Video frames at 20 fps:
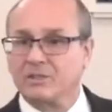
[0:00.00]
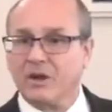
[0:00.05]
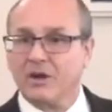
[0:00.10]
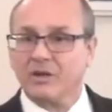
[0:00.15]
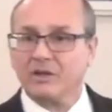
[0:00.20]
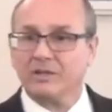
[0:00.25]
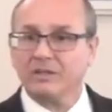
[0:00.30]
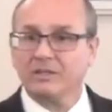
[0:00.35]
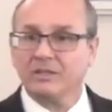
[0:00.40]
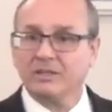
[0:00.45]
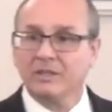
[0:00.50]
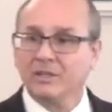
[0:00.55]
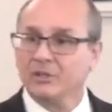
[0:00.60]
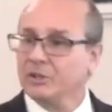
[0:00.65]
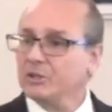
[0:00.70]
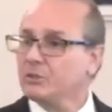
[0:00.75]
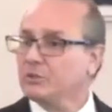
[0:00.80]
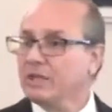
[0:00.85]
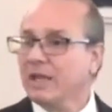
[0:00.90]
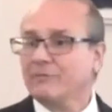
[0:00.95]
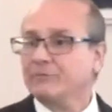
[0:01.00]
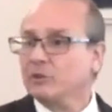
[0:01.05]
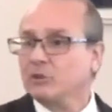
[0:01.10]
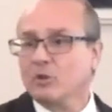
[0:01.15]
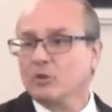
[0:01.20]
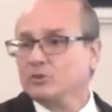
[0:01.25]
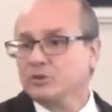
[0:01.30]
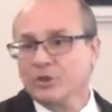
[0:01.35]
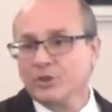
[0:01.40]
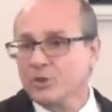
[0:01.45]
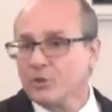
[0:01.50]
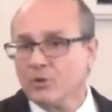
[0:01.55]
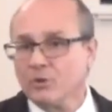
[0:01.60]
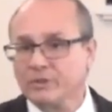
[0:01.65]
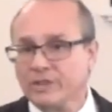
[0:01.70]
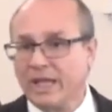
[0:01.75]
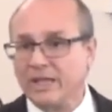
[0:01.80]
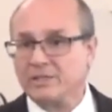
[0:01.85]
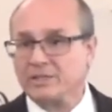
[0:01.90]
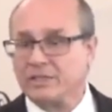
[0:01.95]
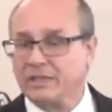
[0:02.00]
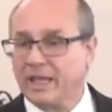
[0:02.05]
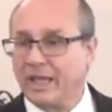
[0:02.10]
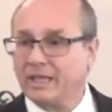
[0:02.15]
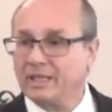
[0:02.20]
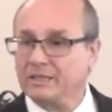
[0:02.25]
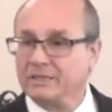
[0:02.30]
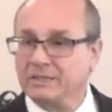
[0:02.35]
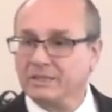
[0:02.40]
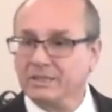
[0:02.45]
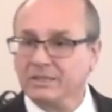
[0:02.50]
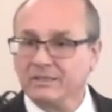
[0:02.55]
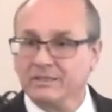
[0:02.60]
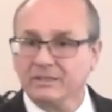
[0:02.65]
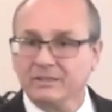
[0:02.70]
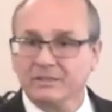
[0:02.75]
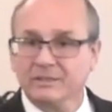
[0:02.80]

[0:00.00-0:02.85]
are. You don't have to go to your own nationality.